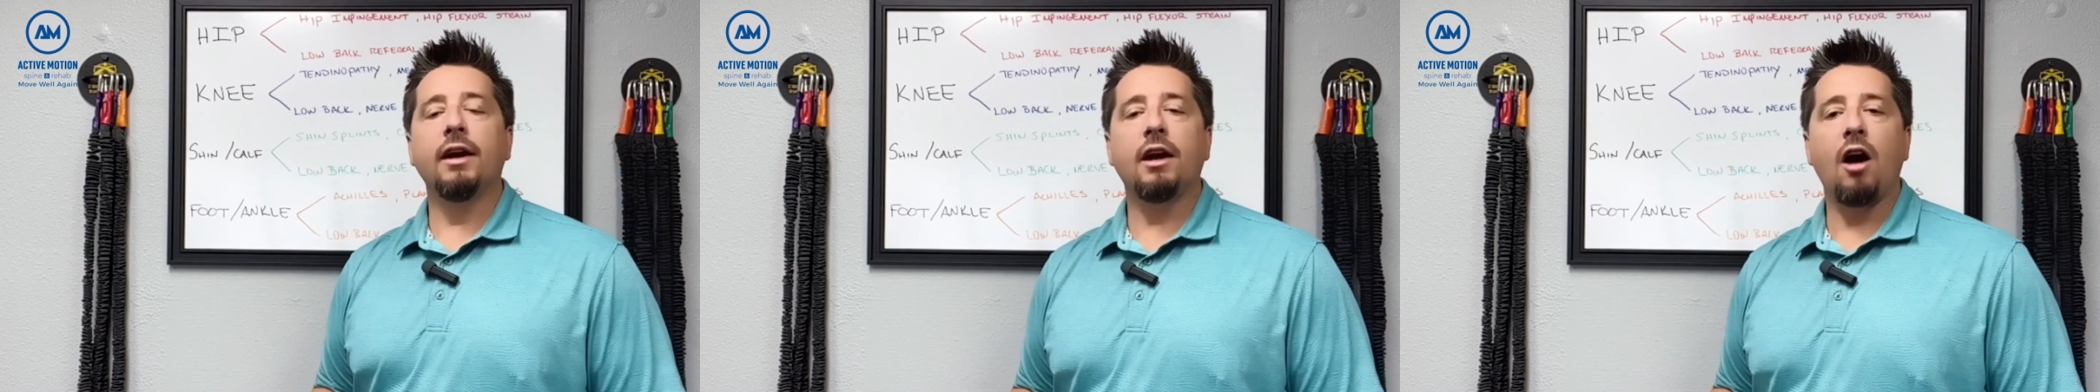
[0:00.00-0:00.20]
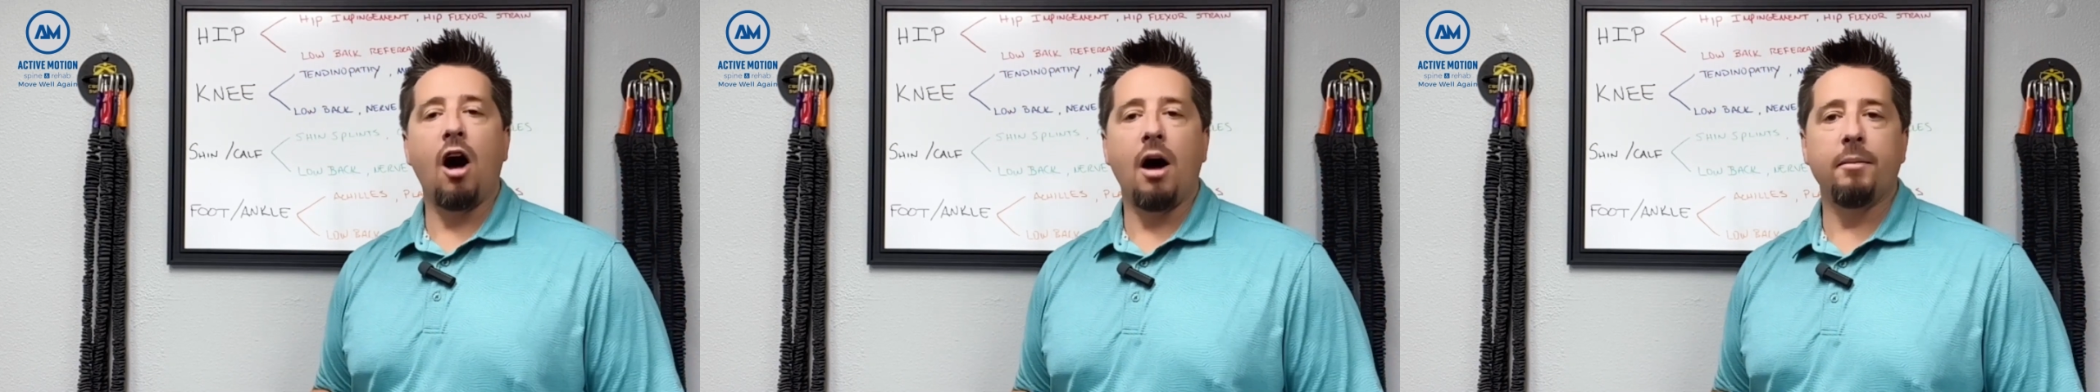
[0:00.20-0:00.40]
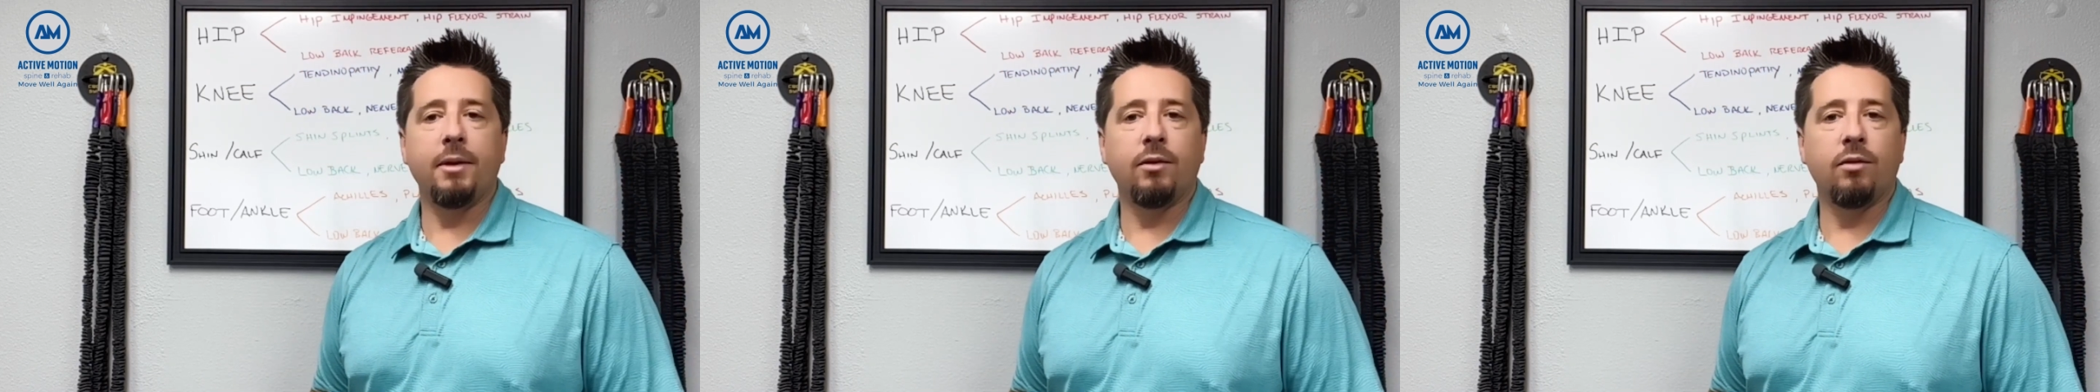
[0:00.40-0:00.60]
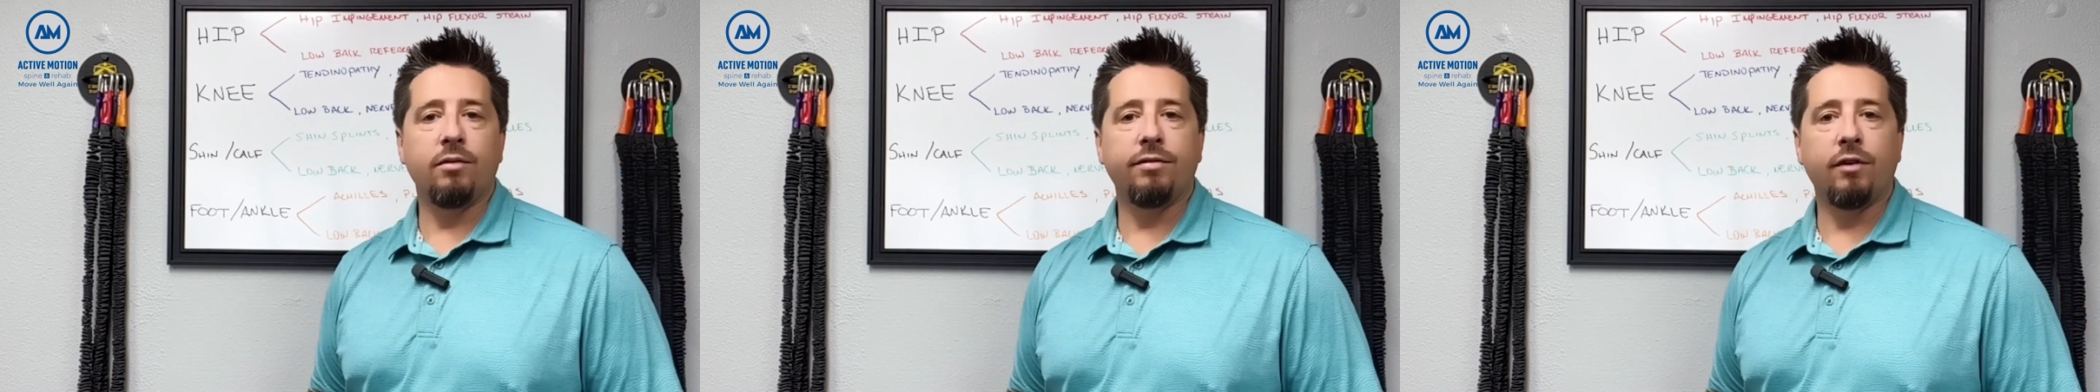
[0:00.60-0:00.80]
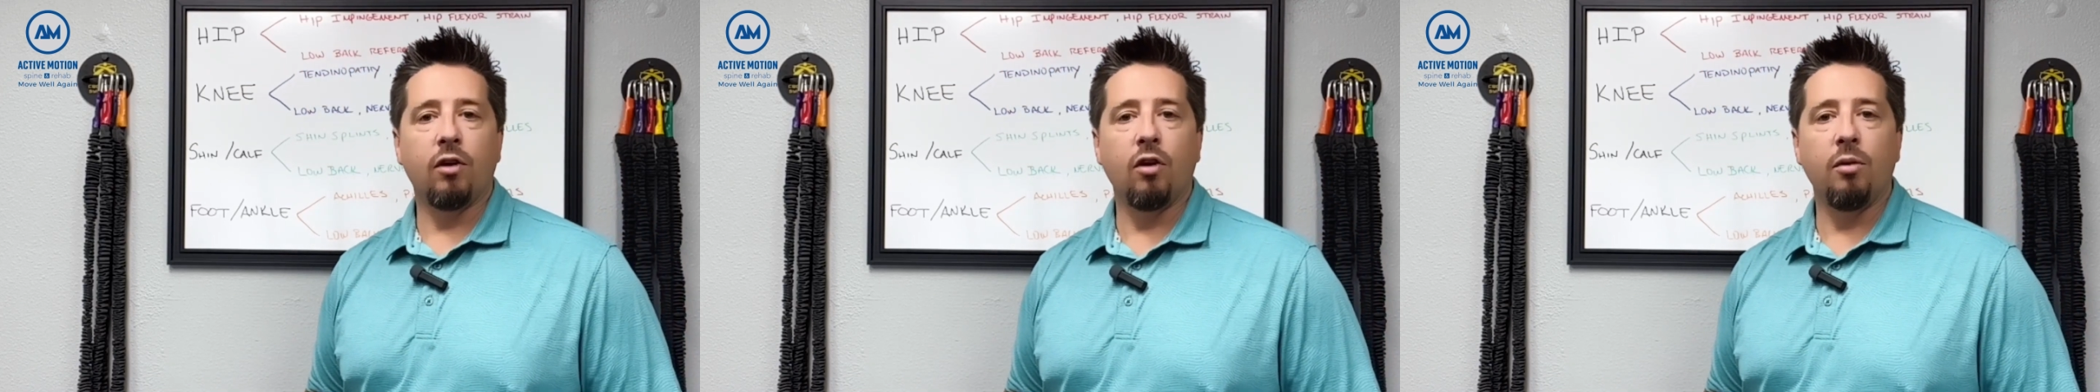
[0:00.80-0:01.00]
common
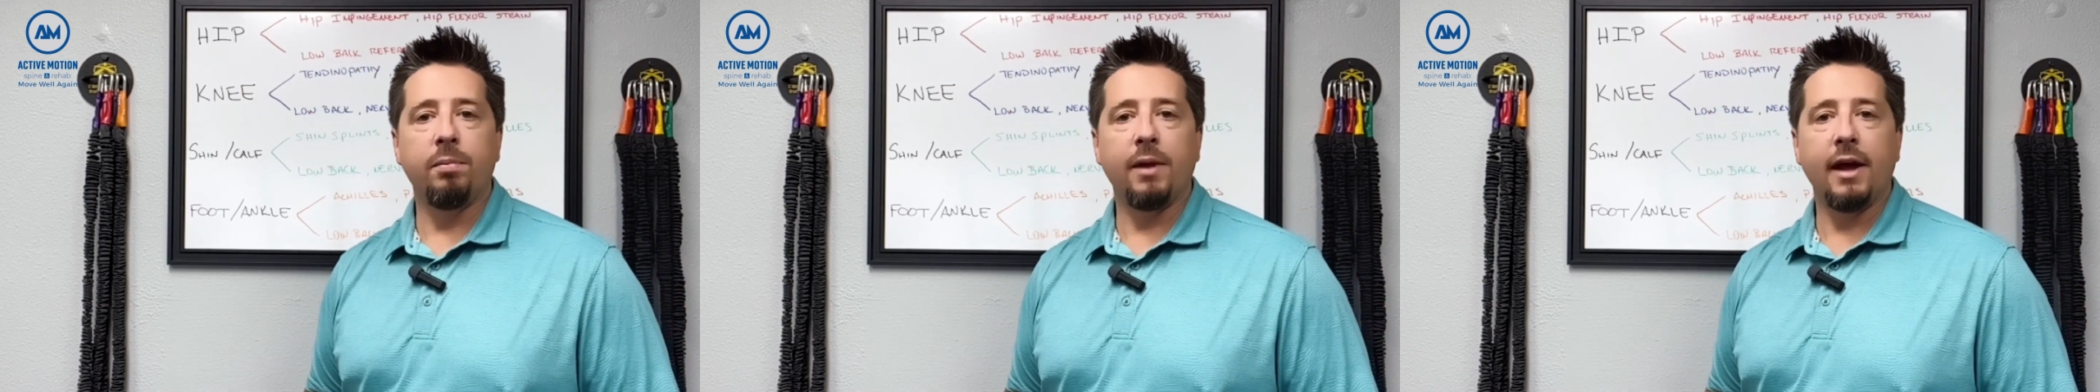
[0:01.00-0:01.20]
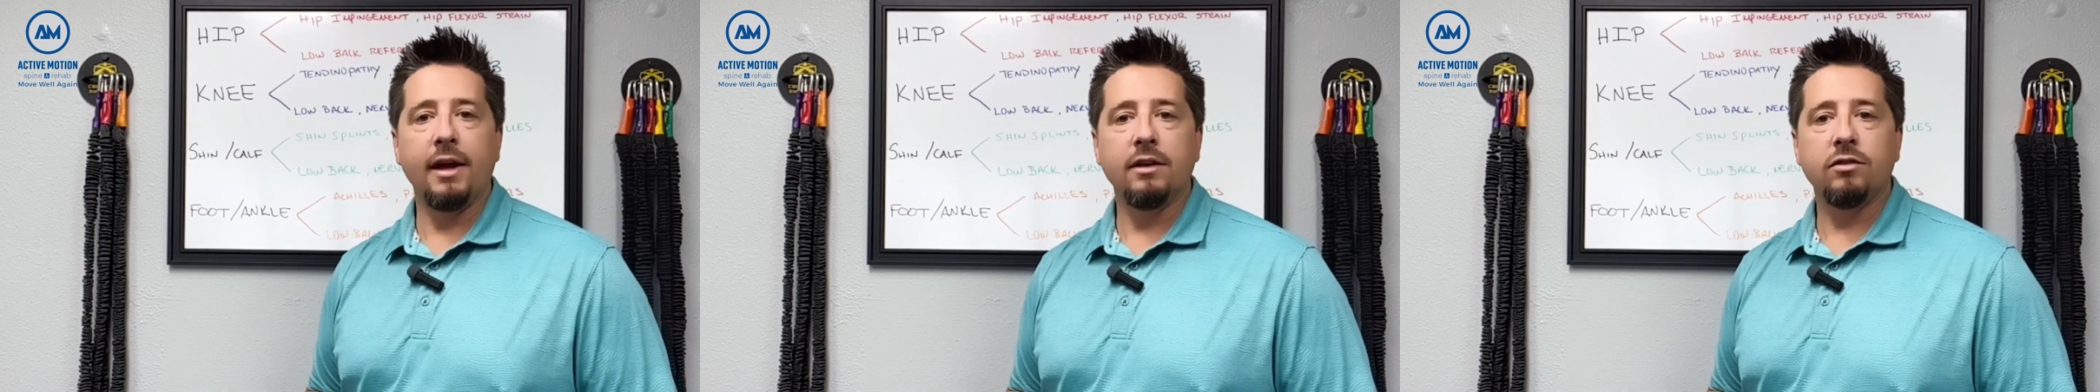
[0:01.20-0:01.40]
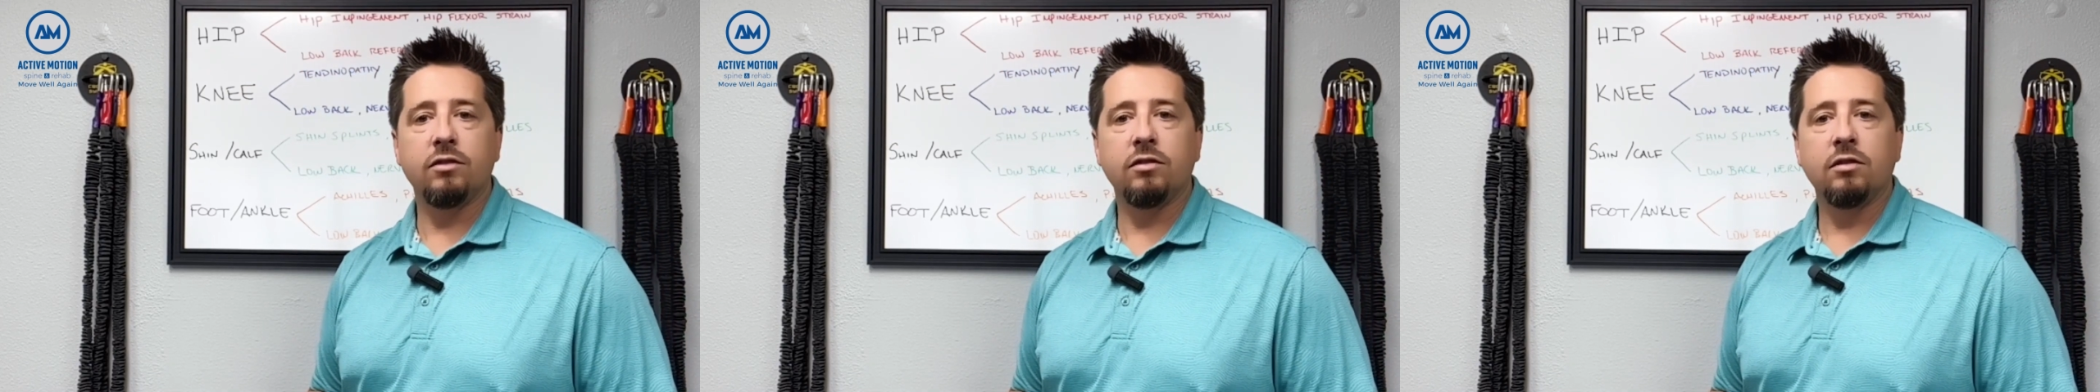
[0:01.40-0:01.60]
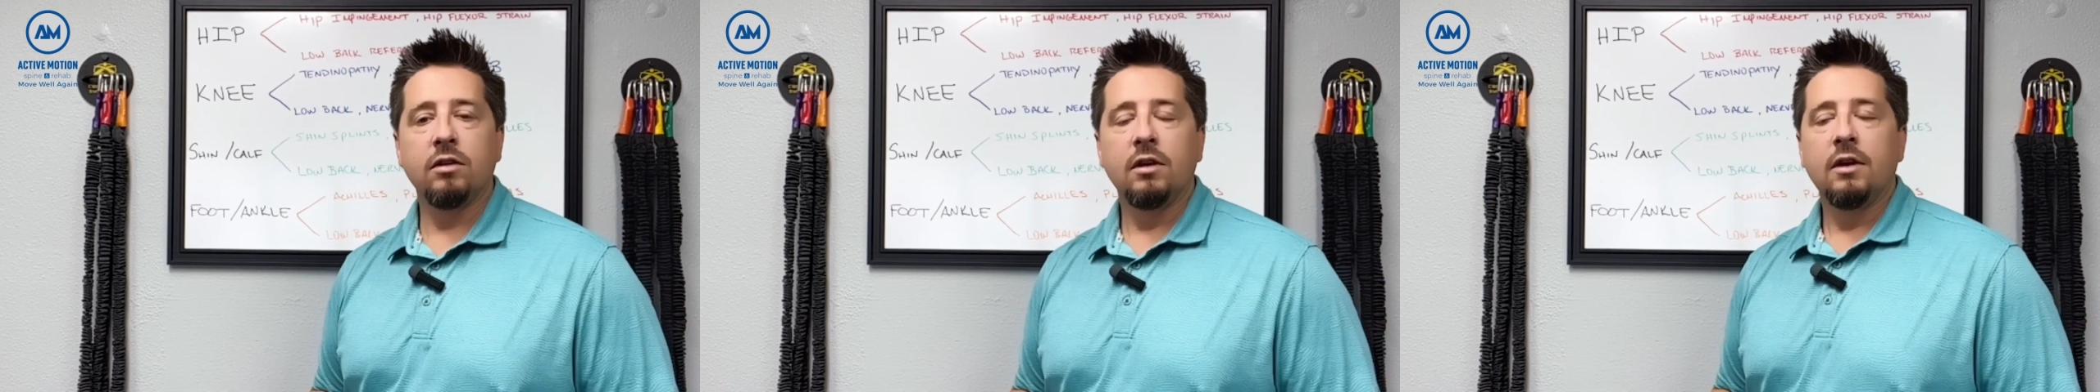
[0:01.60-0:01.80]
referral place,